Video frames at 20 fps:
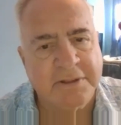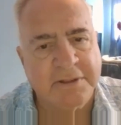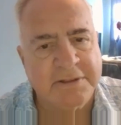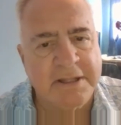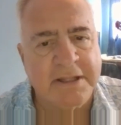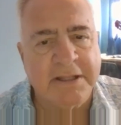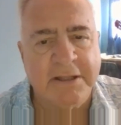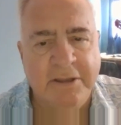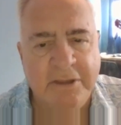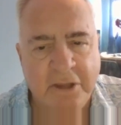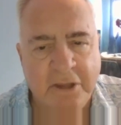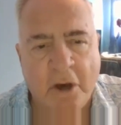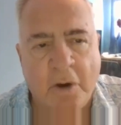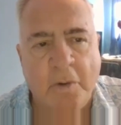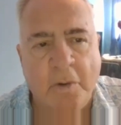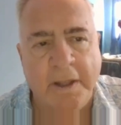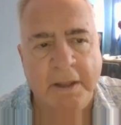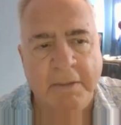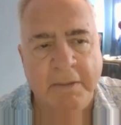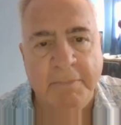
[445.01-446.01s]
It's not
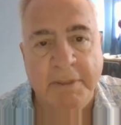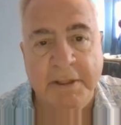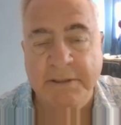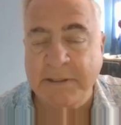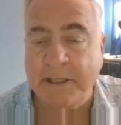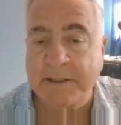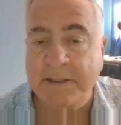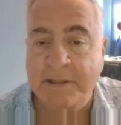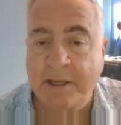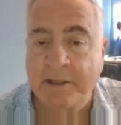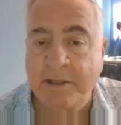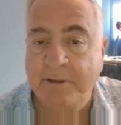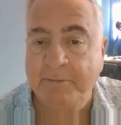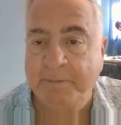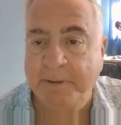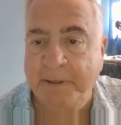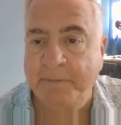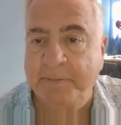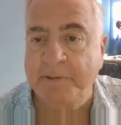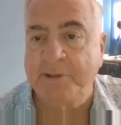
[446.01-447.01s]
knowing because I tell
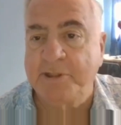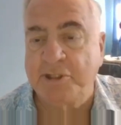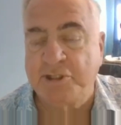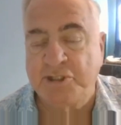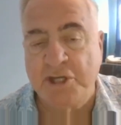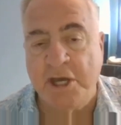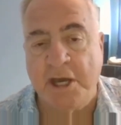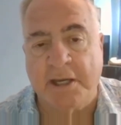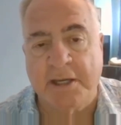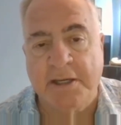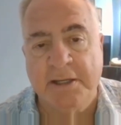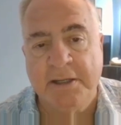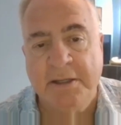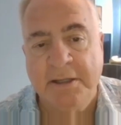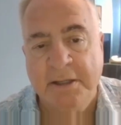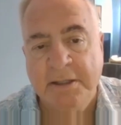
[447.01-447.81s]
you people to check